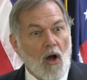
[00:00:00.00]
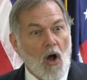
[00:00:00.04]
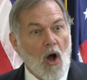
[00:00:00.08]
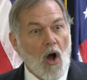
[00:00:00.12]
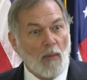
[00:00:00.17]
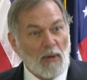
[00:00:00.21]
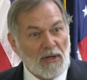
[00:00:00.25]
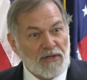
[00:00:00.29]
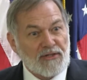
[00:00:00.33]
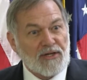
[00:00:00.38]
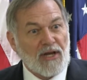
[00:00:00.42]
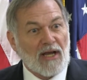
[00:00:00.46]

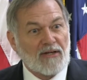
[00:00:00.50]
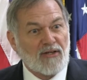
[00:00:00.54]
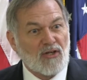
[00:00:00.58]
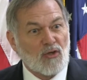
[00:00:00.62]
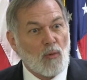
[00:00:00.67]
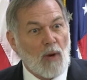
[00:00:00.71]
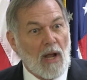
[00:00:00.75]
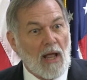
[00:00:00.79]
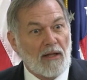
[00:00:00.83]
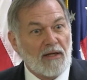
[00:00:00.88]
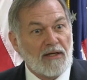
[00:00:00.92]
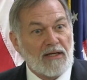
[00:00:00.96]

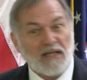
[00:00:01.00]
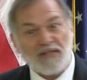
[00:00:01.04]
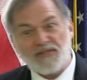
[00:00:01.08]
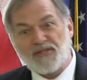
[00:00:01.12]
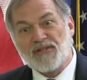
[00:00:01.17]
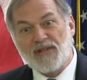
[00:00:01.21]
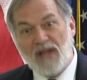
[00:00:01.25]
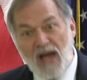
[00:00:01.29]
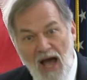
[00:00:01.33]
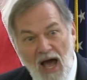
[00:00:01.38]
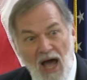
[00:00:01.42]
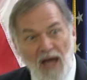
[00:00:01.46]
Homosexuality
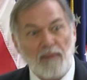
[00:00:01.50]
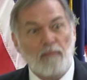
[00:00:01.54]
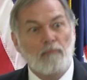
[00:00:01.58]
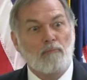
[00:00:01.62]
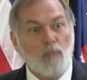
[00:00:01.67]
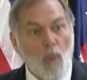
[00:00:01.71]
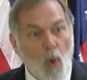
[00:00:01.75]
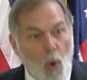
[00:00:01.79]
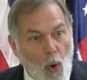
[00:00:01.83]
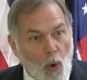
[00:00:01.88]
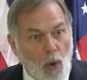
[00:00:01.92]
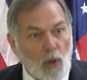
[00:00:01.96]
is not
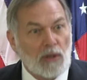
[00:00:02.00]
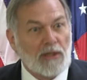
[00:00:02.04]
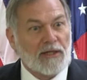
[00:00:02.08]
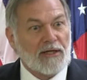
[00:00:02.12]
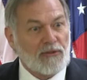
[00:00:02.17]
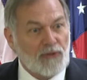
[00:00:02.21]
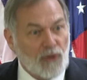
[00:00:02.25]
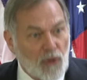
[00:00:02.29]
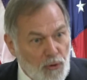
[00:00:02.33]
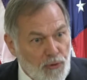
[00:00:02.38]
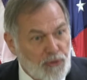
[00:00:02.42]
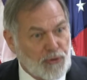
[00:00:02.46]

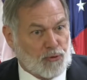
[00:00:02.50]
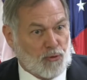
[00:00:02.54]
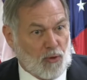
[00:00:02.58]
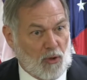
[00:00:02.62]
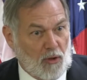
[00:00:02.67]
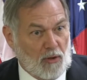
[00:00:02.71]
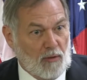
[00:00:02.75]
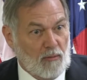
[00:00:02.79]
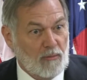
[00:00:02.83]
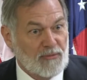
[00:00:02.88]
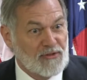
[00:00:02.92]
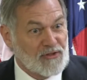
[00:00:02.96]
morally
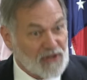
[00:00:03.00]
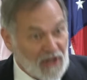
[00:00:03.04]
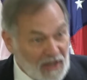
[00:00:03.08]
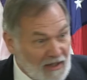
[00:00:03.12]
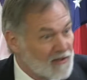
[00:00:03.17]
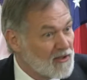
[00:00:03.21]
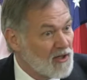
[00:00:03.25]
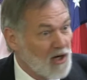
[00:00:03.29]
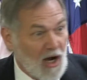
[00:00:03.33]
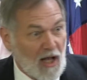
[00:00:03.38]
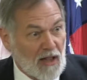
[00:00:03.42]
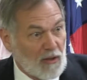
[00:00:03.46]
neutral.
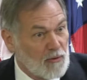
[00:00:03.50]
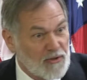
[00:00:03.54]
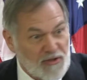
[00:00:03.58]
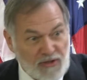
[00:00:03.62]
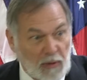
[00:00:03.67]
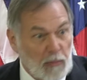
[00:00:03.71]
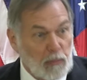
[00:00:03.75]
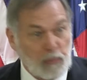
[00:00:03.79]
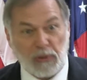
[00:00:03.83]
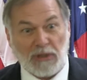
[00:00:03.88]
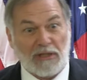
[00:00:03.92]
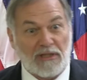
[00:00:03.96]
Skin color is
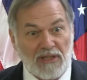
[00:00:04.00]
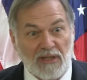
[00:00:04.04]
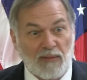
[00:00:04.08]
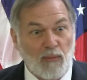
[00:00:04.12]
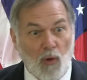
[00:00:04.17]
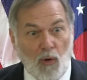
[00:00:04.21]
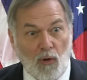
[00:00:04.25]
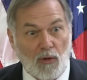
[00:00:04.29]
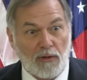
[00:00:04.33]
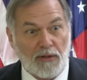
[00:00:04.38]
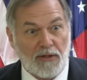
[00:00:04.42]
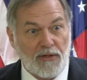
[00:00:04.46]
completely
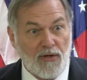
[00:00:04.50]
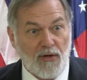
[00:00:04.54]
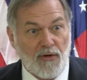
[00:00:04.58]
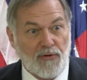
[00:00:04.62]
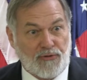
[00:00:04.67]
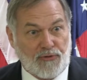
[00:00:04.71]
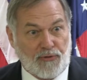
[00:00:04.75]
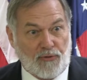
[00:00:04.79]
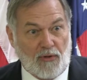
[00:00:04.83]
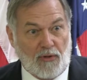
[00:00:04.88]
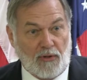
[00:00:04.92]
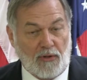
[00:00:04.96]
morally
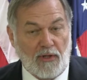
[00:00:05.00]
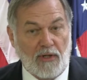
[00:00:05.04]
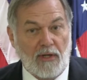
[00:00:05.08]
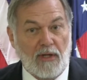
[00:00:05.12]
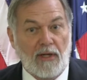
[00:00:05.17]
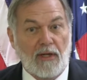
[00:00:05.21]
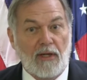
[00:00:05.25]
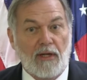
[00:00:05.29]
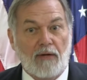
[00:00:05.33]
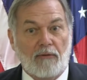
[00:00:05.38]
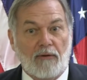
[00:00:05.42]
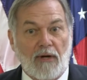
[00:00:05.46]
neutral,
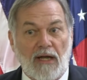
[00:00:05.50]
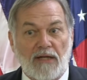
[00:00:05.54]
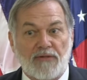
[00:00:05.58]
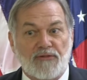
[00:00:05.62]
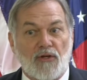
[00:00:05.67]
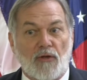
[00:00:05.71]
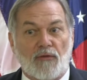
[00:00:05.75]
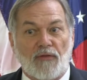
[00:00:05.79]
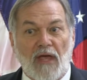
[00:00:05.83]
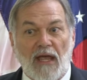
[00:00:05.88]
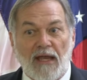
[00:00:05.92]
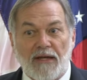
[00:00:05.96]
right?
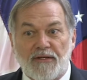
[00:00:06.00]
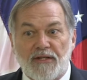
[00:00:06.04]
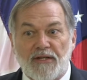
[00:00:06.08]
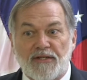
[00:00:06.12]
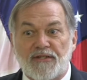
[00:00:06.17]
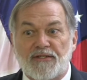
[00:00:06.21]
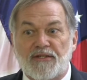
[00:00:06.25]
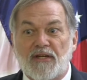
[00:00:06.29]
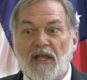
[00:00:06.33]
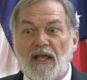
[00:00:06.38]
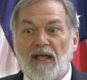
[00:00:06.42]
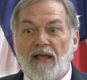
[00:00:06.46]
So they
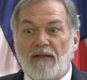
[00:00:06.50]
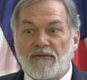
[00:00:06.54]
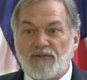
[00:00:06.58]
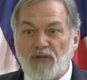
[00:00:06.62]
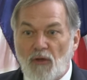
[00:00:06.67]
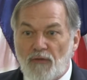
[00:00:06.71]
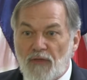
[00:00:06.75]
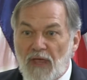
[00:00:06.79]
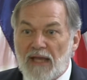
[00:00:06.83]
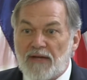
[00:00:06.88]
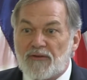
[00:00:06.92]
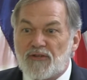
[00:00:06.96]
just,
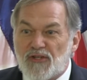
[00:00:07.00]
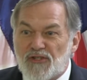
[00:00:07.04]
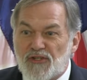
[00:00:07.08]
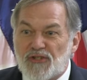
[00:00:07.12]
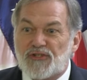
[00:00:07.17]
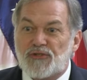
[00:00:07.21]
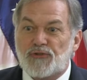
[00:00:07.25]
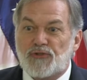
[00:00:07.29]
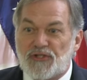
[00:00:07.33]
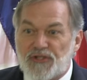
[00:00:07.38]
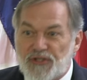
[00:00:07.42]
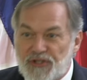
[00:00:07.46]
So they
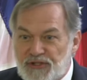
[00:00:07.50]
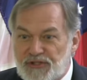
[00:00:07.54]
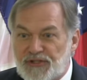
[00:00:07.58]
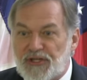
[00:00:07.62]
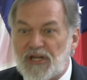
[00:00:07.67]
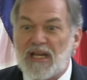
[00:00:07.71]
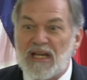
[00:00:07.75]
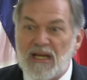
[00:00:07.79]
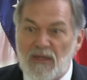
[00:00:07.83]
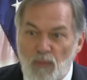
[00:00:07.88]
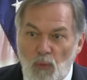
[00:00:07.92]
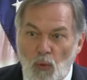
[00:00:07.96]
just
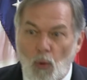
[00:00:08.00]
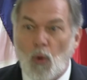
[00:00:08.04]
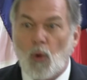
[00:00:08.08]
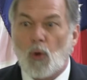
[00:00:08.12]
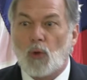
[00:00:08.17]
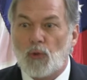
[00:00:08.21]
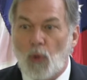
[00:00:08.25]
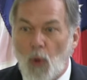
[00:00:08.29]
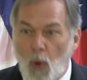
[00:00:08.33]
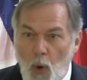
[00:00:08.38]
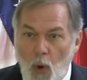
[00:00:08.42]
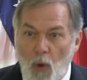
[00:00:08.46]

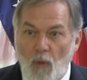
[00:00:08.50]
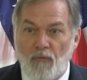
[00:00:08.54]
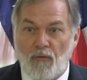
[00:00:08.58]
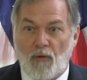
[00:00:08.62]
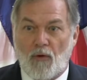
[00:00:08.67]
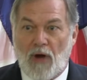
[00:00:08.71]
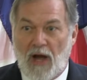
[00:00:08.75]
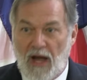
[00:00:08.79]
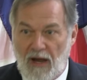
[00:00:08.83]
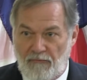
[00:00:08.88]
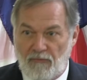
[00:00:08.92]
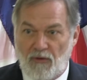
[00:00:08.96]
steamrolled
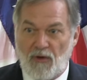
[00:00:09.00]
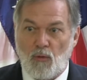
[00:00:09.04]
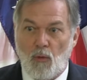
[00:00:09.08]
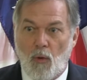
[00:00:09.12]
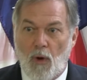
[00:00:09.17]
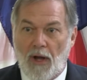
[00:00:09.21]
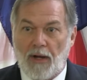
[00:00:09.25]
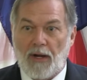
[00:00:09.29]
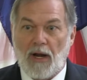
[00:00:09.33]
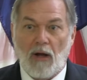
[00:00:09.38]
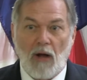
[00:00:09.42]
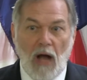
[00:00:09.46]
over
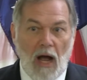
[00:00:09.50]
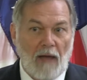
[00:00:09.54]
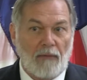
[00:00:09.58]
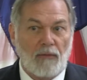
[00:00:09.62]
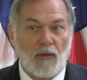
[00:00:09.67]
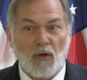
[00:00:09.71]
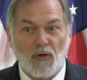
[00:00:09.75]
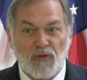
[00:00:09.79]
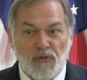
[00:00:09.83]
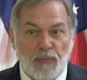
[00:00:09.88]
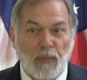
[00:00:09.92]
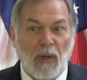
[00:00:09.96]
everyone on
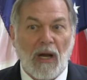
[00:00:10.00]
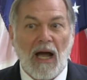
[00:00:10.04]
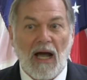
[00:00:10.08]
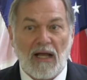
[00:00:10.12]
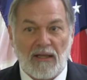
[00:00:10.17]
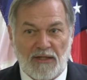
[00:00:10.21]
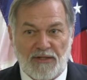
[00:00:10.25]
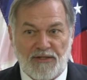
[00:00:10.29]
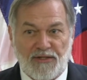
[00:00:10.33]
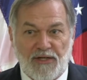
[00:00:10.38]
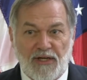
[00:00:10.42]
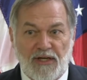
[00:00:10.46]
those
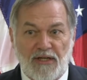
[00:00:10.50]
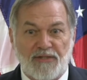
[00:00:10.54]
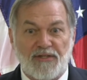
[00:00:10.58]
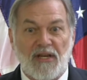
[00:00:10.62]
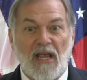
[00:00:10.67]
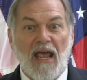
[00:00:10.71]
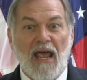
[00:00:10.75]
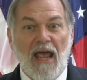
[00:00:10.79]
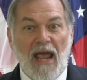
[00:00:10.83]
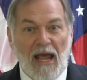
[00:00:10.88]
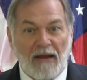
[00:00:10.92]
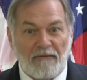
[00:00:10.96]
policies
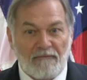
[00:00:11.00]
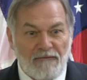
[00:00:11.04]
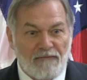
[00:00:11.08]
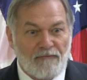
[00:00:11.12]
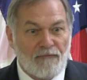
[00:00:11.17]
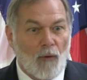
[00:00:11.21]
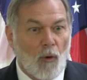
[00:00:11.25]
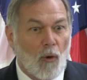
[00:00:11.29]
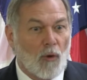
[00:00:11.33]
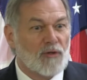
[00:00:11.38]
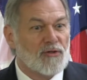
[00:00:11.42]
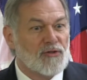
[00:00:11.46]
and
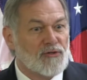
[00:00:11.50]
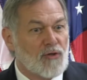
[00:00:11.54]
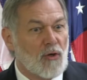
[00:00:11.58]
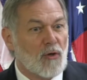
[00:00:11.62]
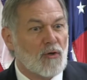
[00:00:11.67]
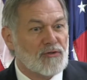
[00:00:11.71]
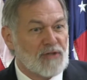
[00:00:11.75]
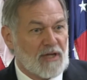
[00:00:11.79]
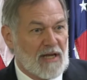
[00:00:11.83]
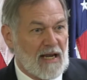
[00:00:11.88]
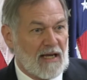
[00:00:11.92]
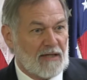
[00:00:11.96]
forced those